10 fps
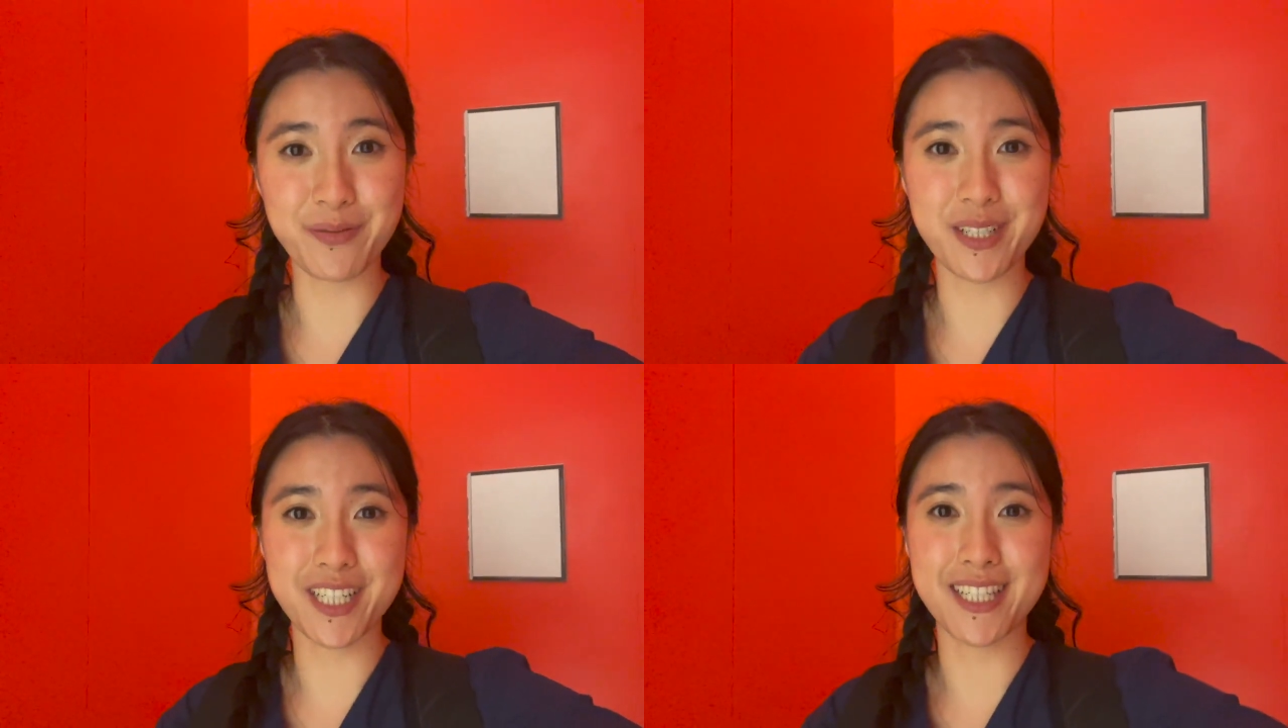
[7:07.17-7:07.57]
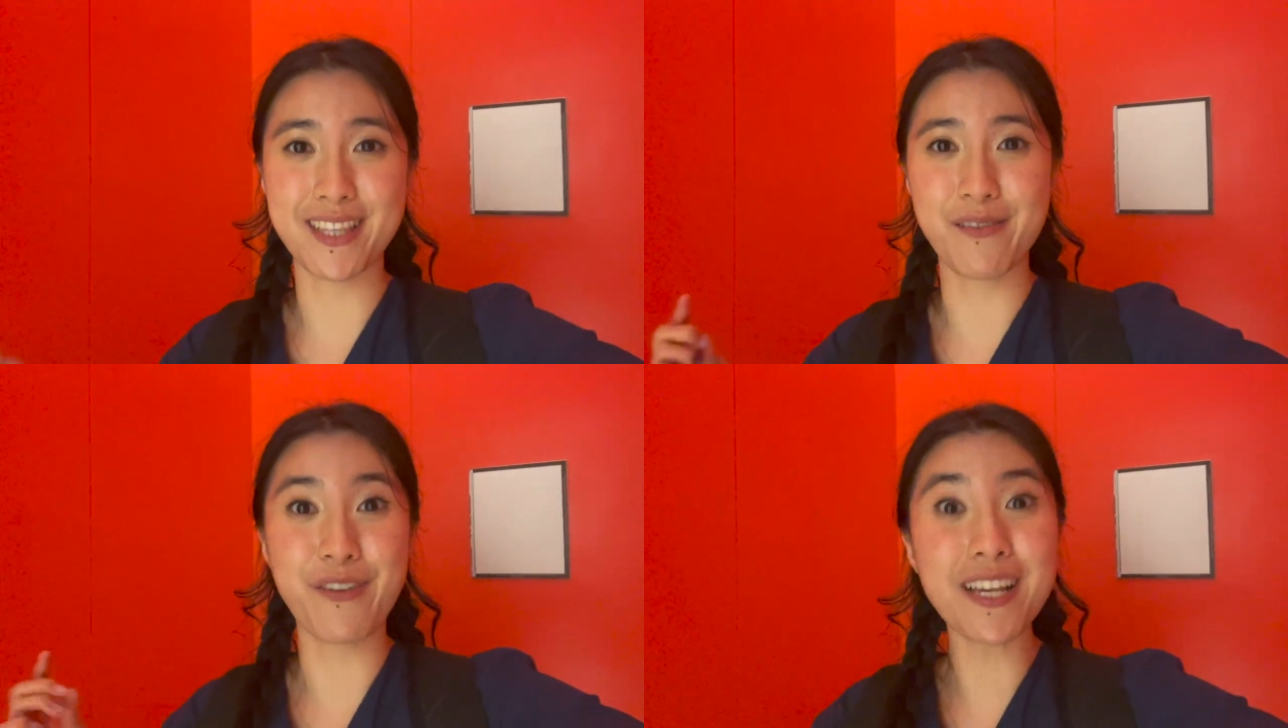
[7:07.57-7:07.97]
which is
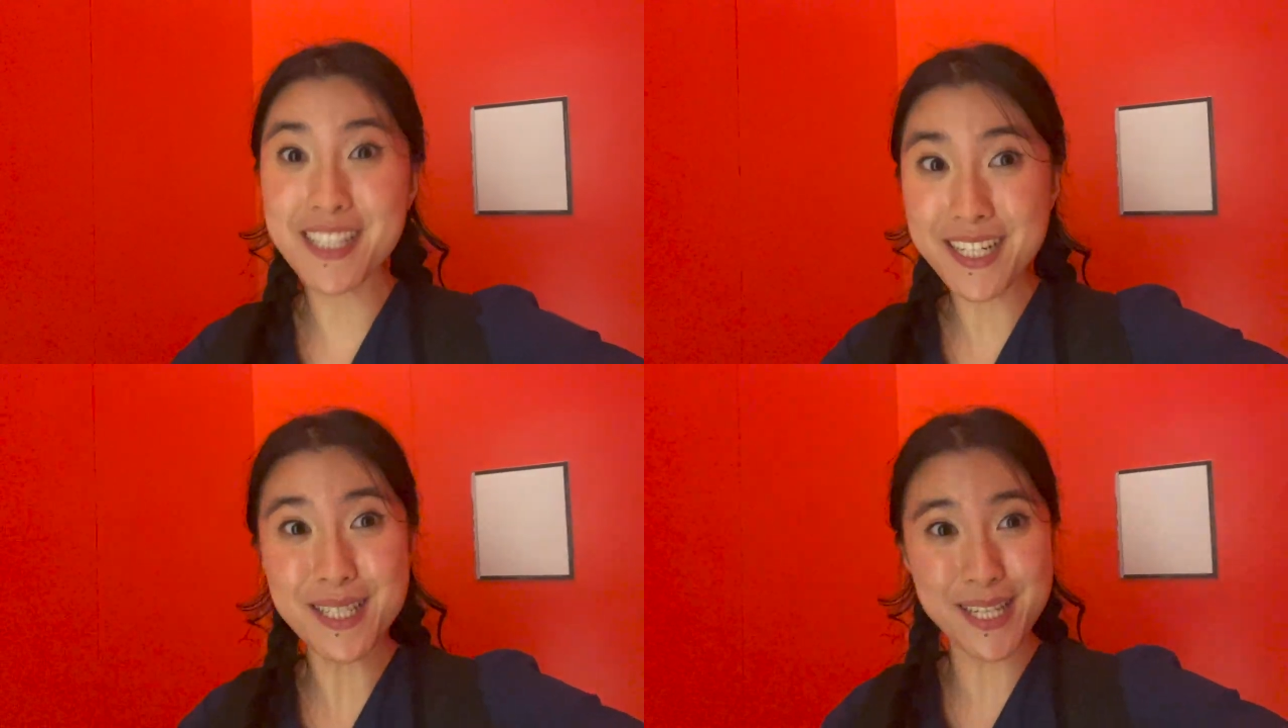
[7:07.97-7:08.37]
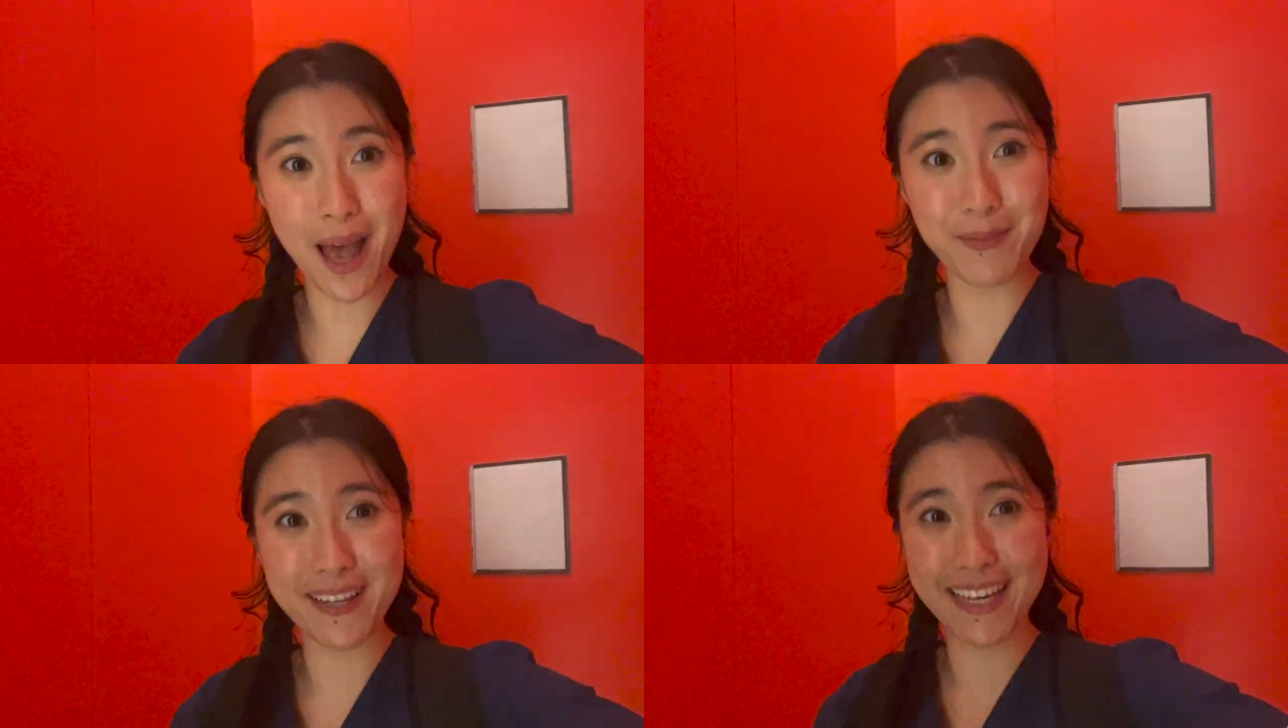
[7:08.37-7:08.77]
the residency
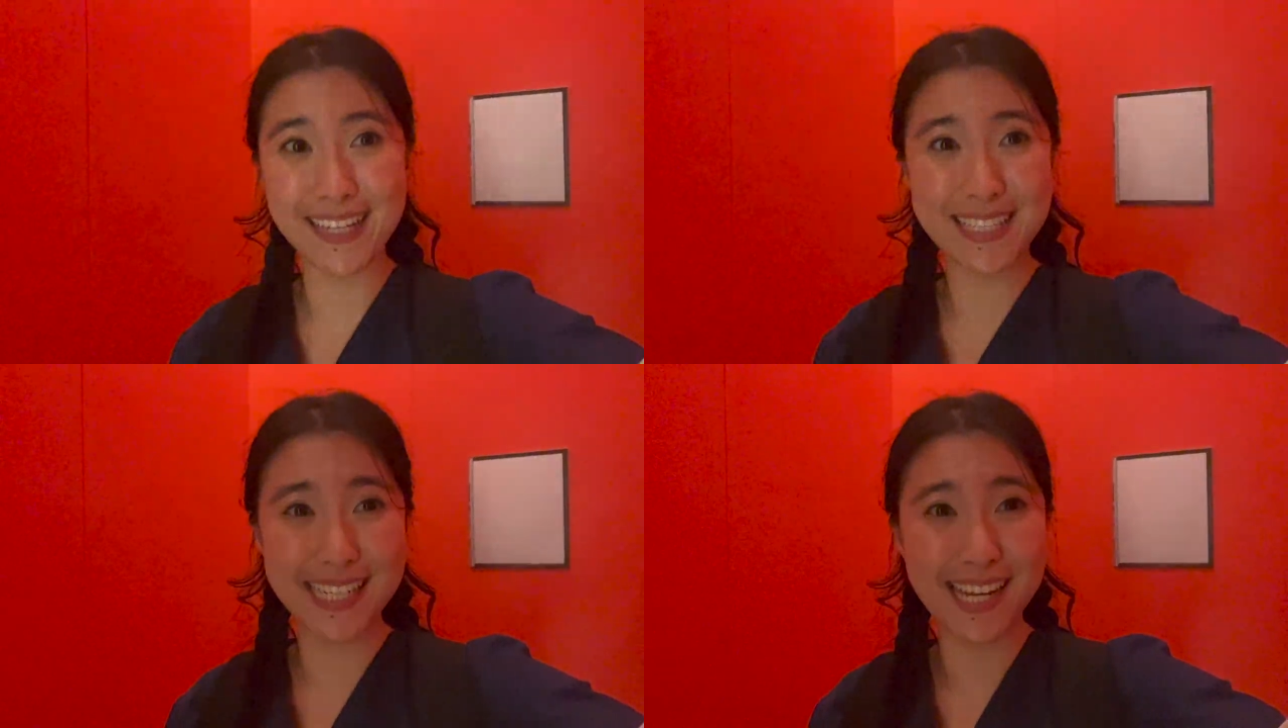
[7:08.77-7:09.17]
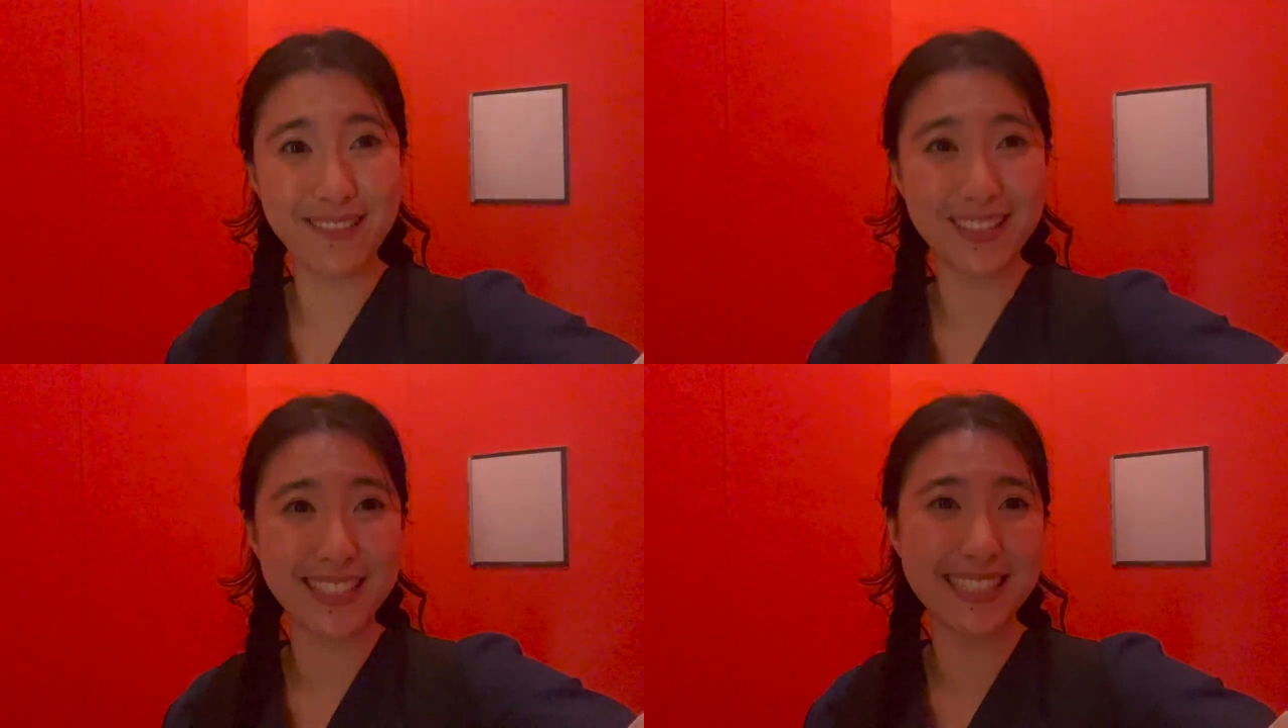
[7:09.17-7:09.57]
application,
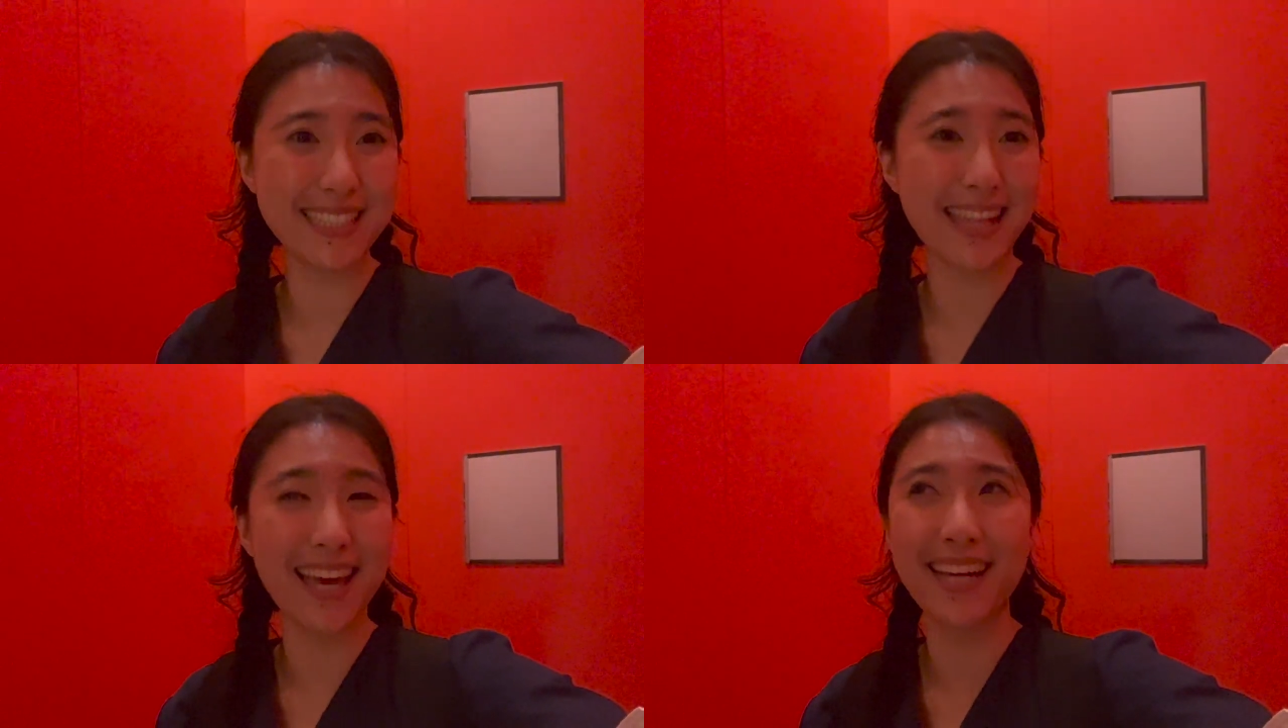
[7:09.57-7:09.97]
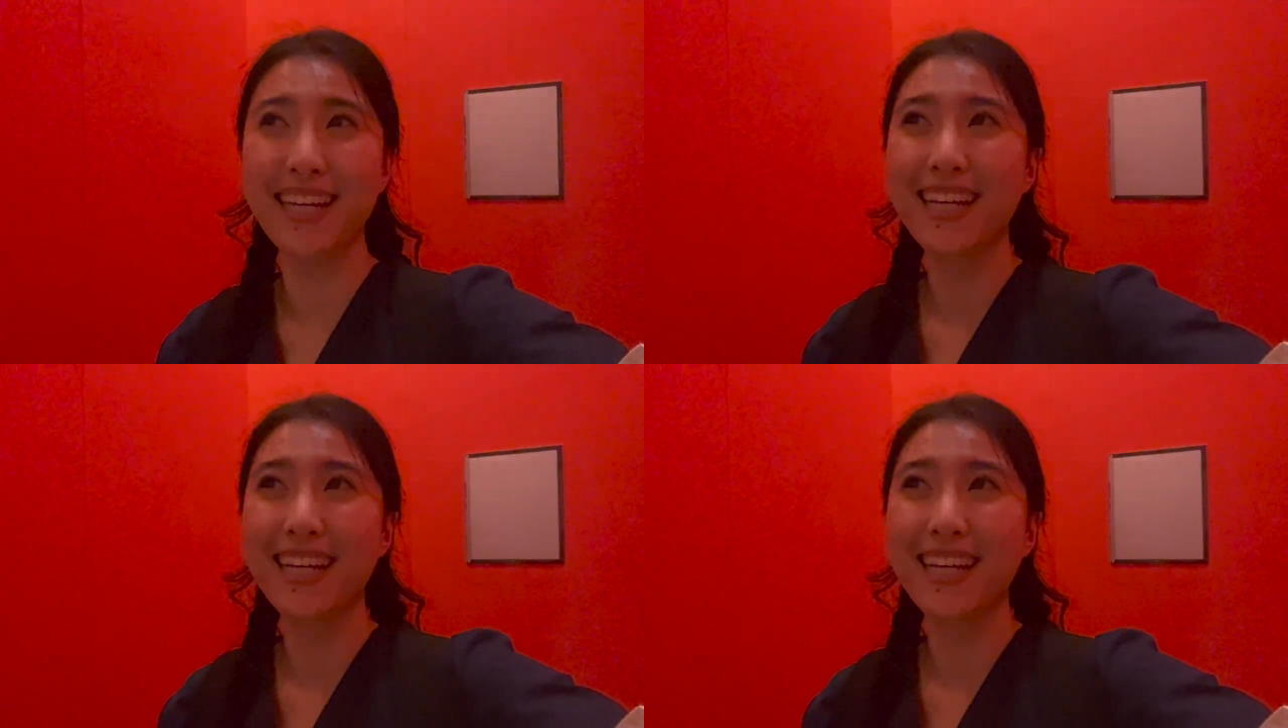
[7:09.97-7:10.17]
which is like